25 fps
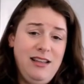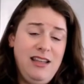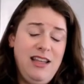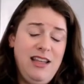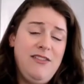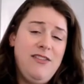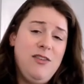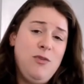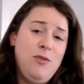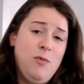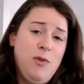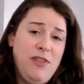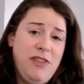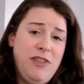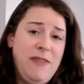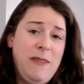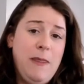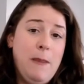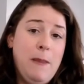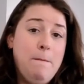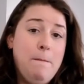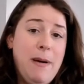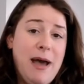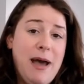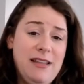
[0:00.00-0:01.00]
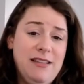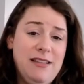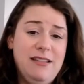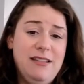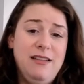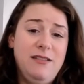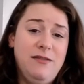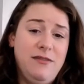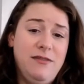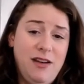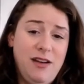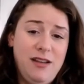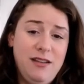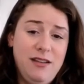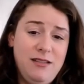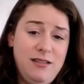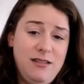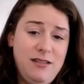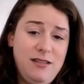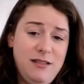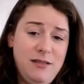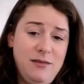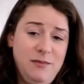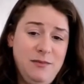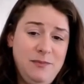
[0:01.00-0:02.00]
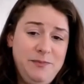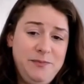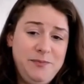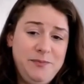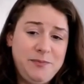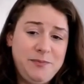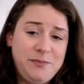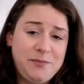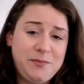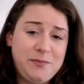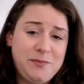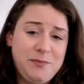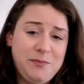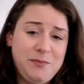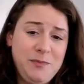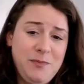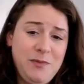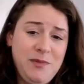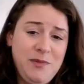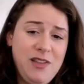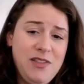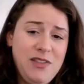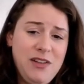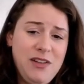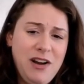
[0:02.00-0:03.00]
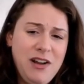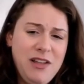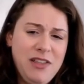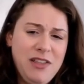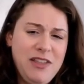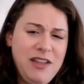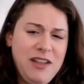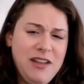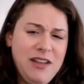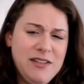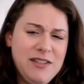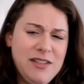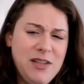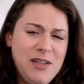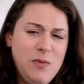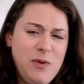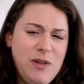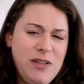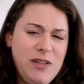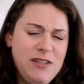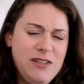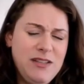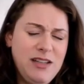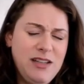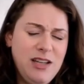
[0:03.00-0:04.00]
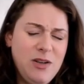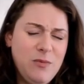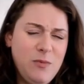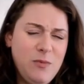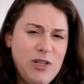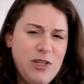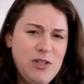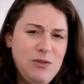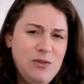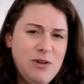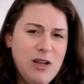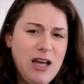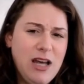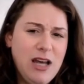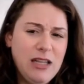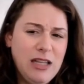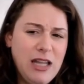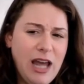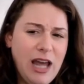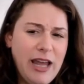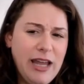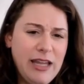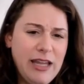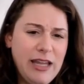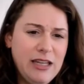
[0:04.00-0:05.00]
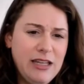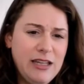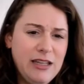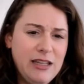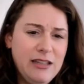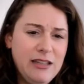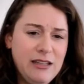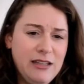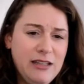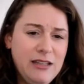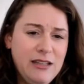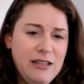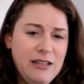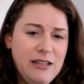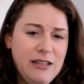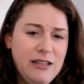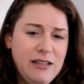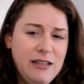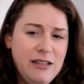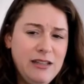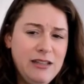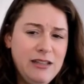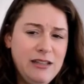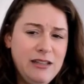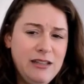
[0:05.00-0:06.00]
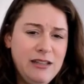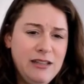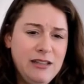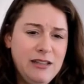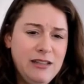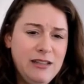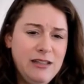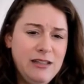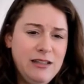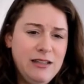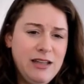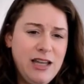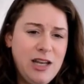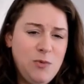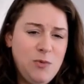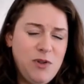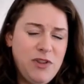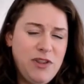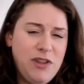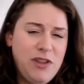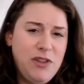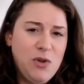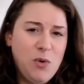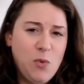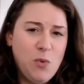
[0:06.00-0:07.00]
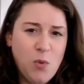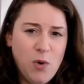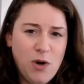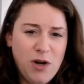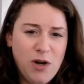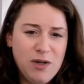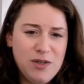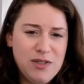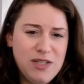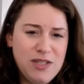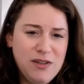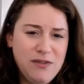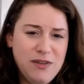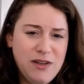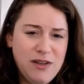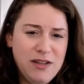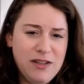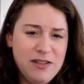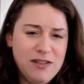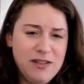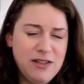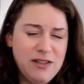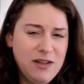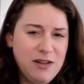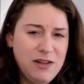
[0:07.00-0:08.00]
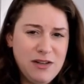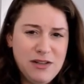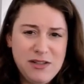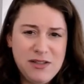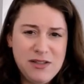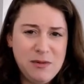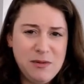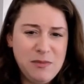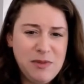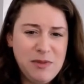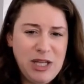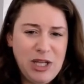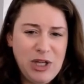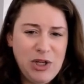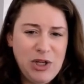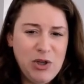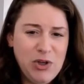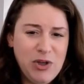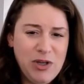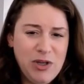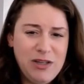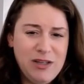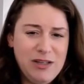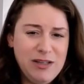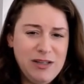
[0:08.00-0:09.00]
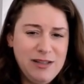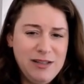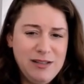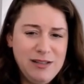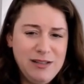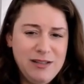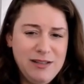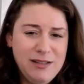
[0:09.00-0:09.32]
Even within the best of us, there are things that we see and we do not like. And within the worst of us, there is something good.